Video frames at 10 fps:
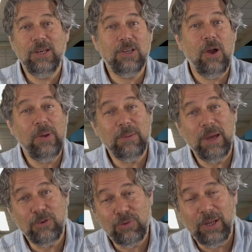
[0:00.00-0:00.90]
towing
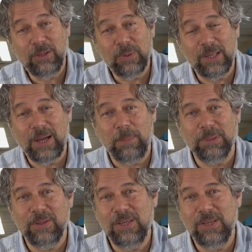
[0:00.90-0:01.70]
my trailer with a couple of